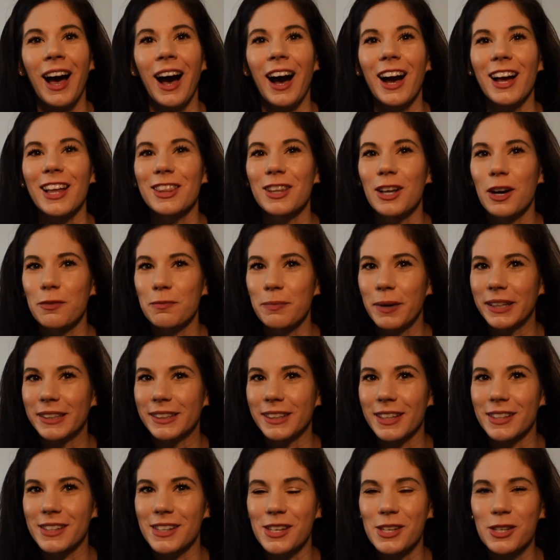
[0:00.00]
I love my
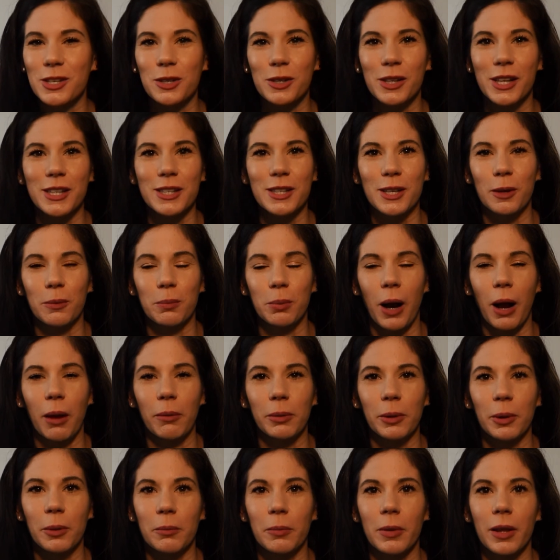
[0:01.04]
dentist, so that's not a
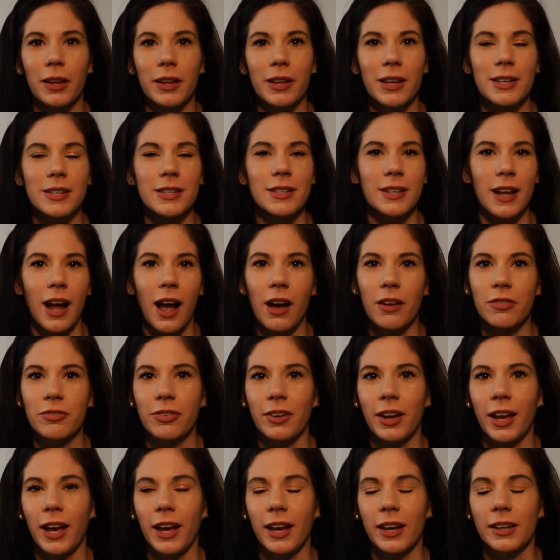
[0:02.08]
problem. His staff
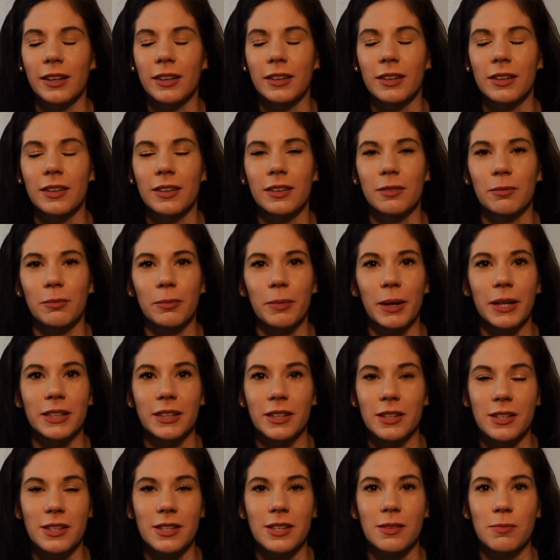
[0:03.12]
and my
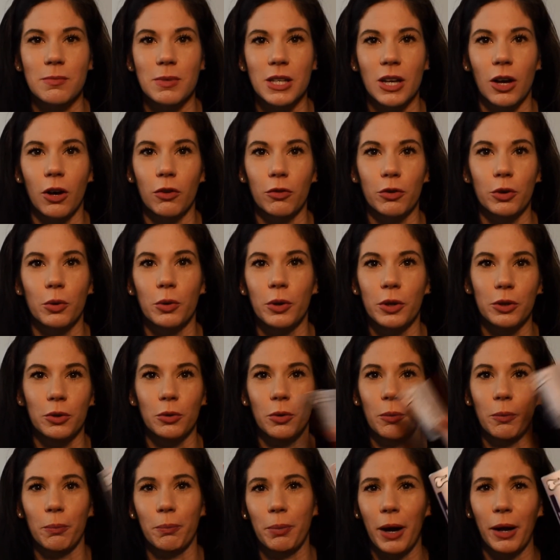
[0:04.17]
dentist himself, who
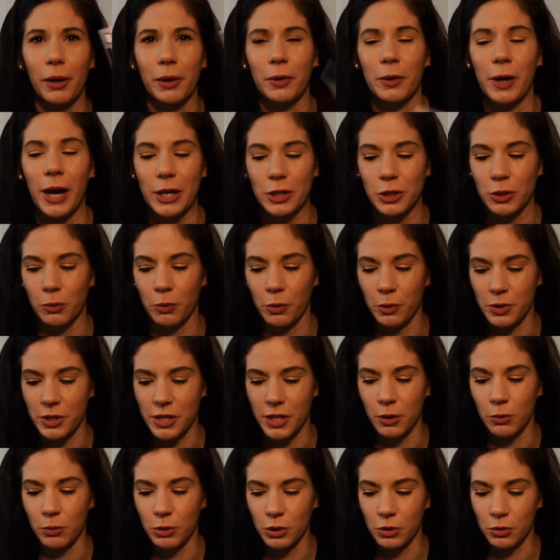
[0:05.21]
you probably actually won't
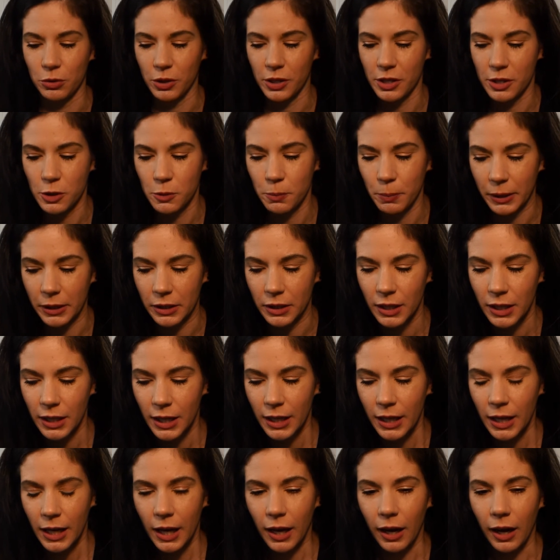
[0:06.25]
see when you do this, but
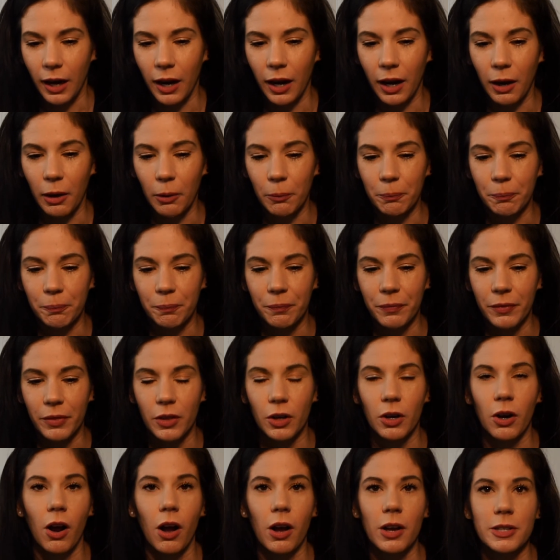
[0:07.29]

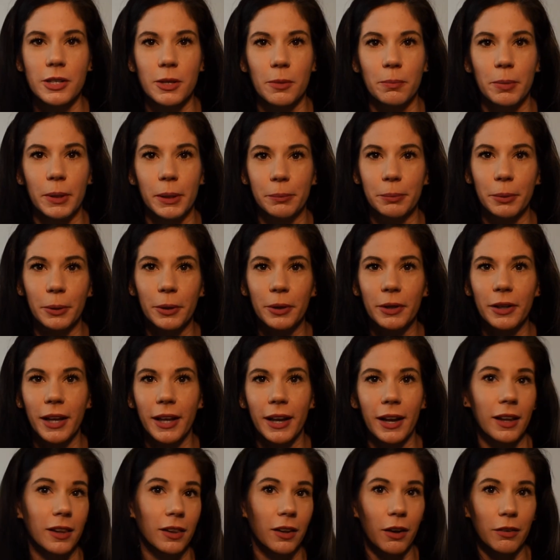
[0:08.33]
they're awesome people
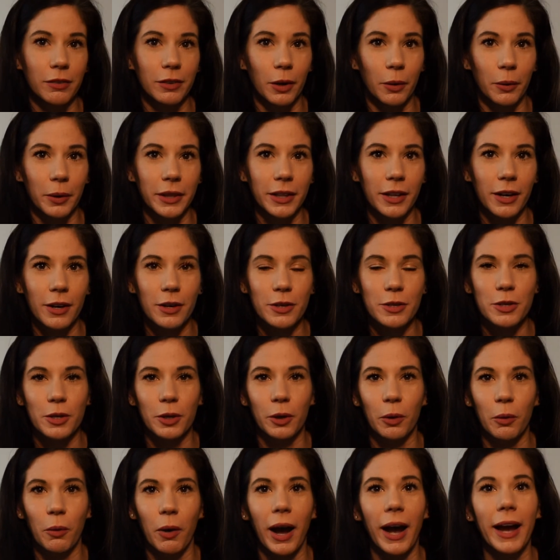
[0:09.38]
and I love going there,
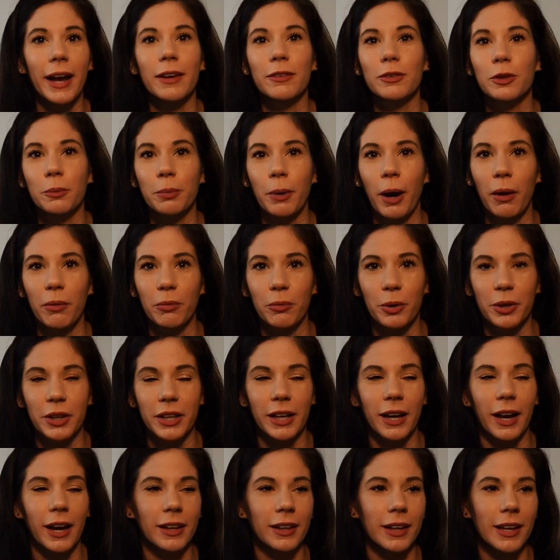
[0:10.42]
so I have no problem with
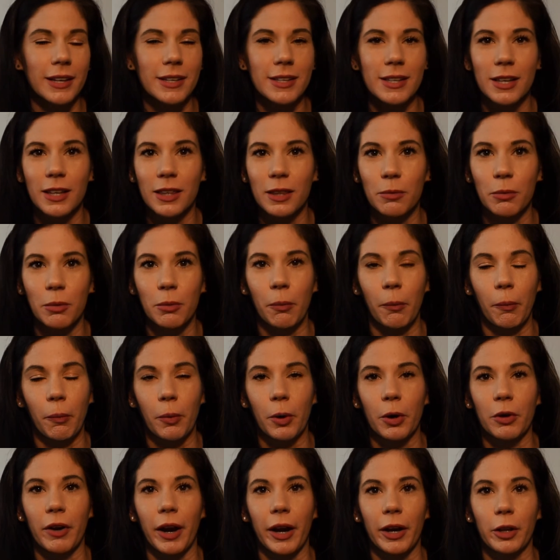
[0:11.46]
it. I like seeing them on a
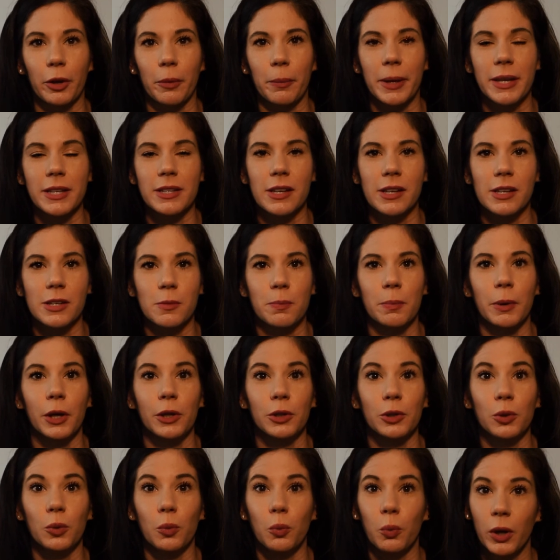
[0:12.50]
more regular basis,
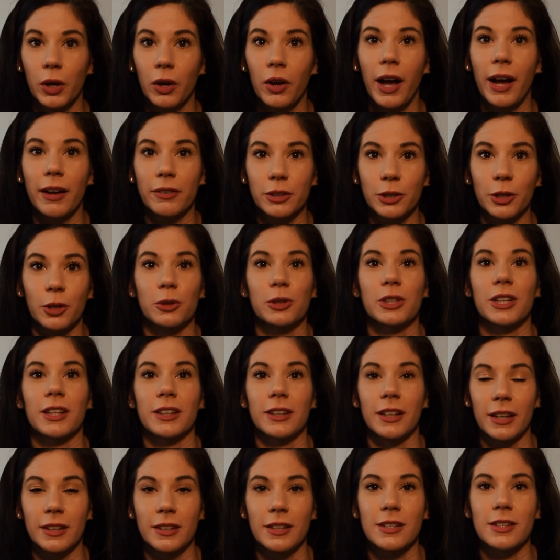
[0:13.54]
but you will have to go to the
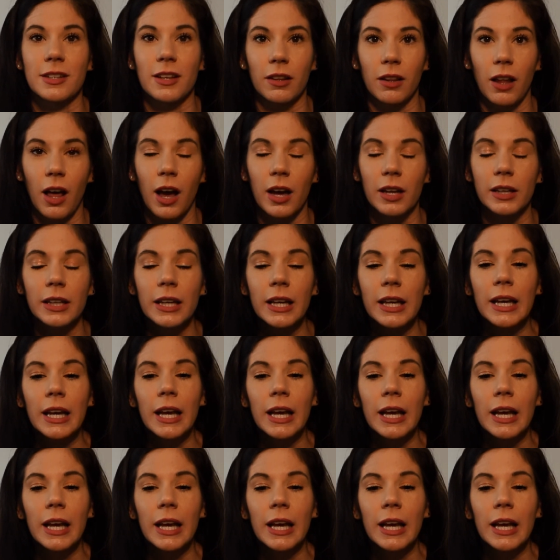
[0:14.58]
dentist a lot.